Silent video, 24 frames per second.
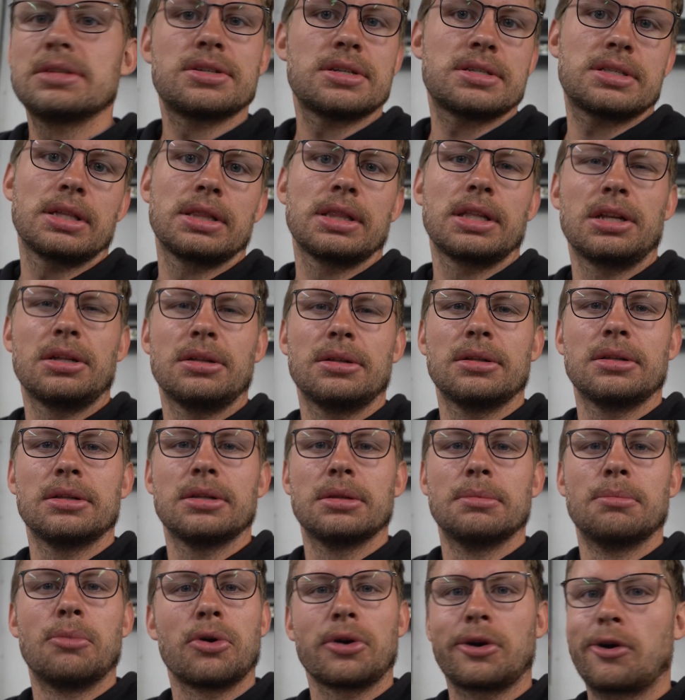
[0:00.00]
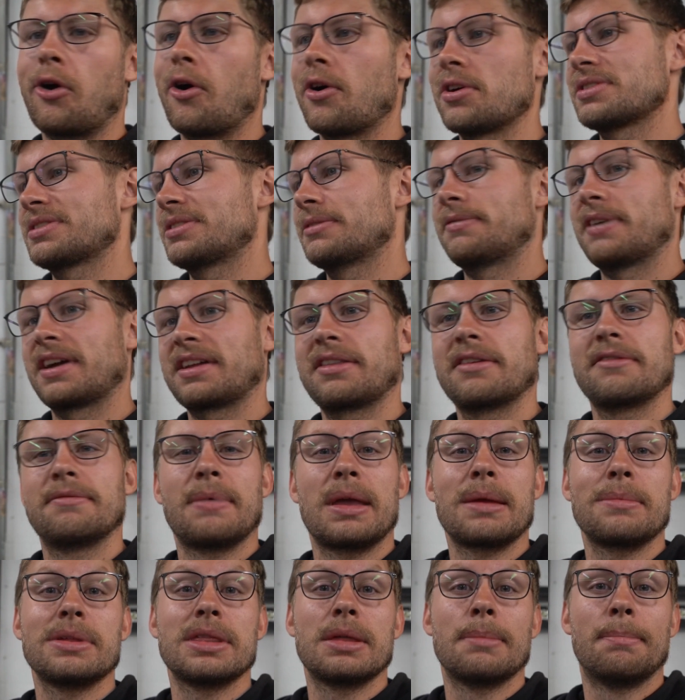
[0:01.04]
just a little more cost effective
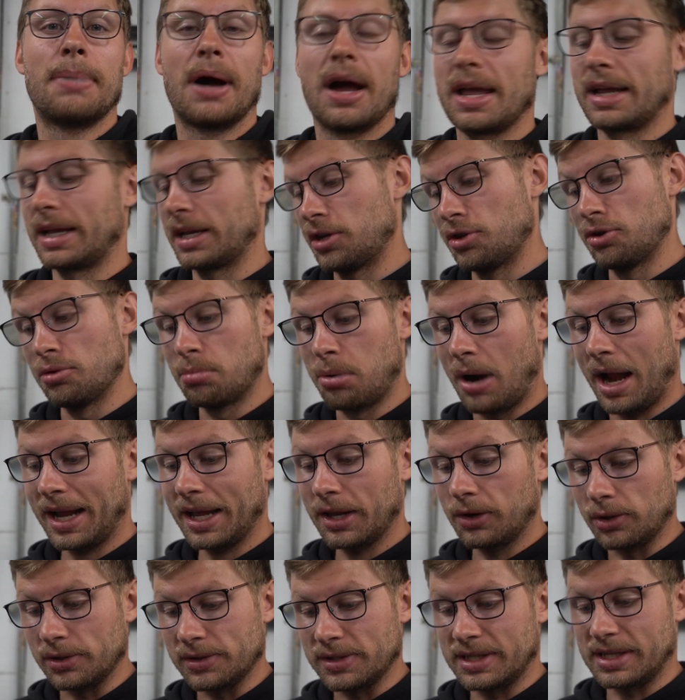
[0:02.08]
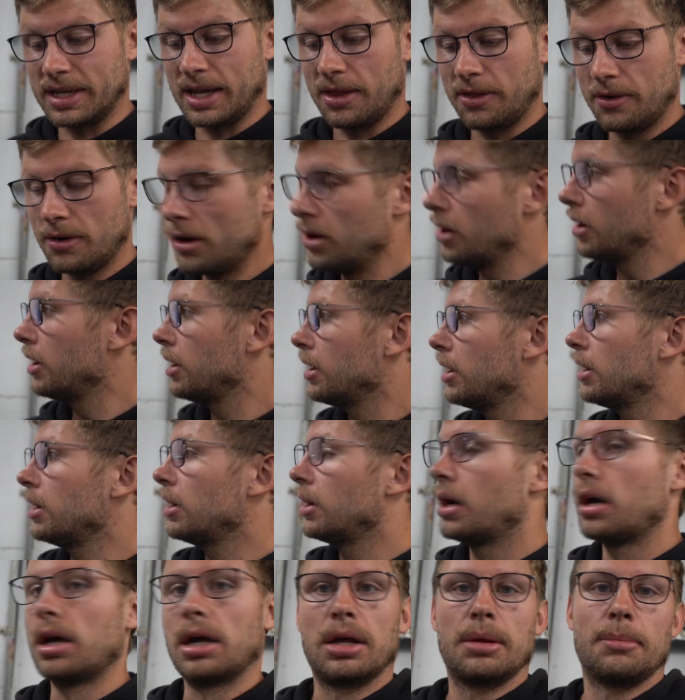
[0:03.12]
maybe than buying a new bracket altogether.
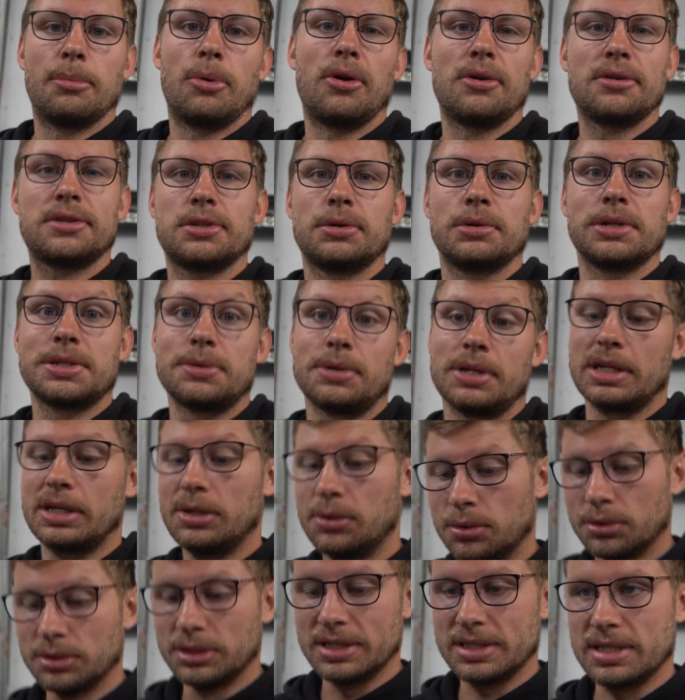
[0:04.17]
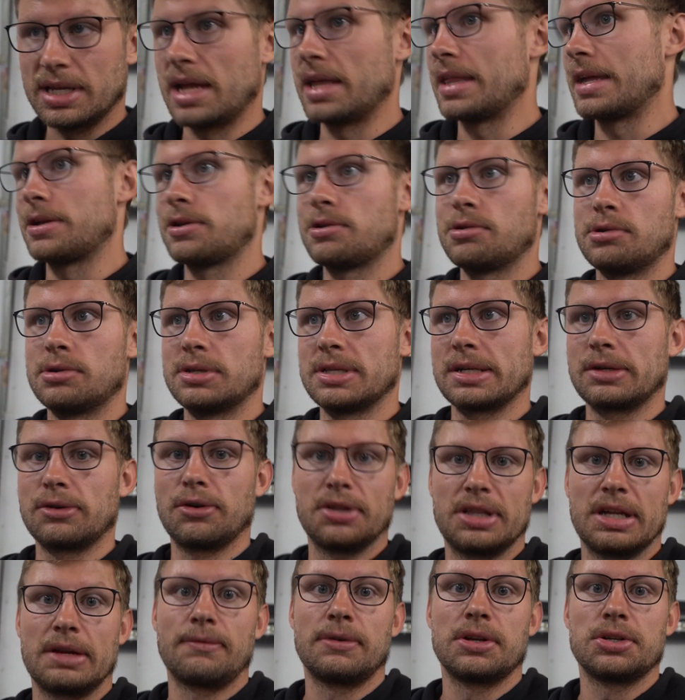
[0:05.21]
Also, it's really cool to say that you're using all
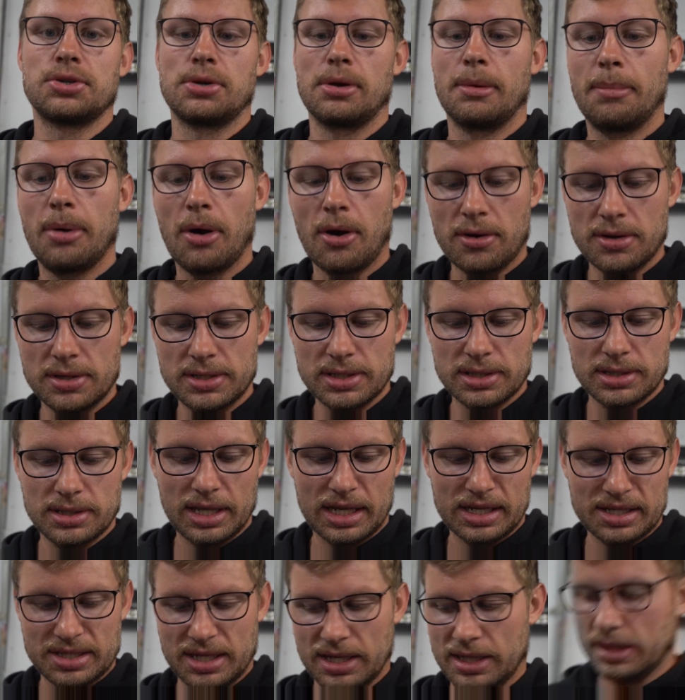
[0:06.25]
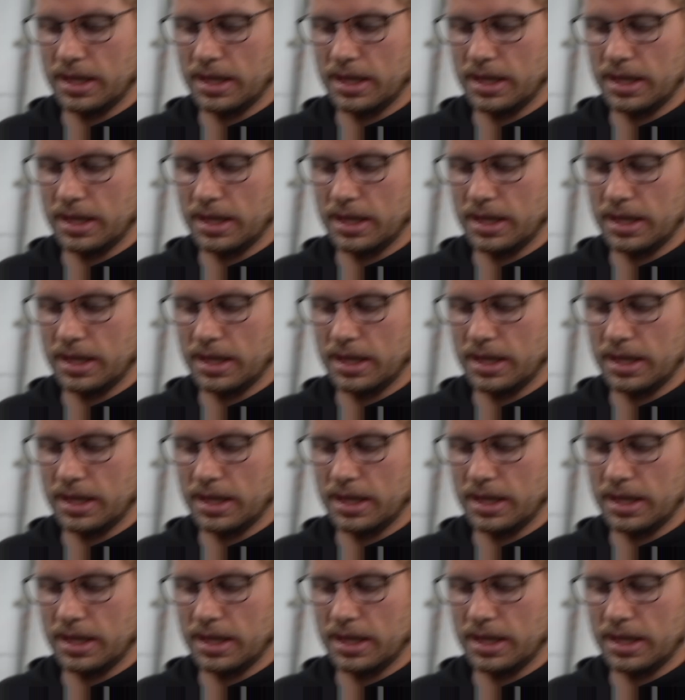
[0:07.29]
the original parts and things like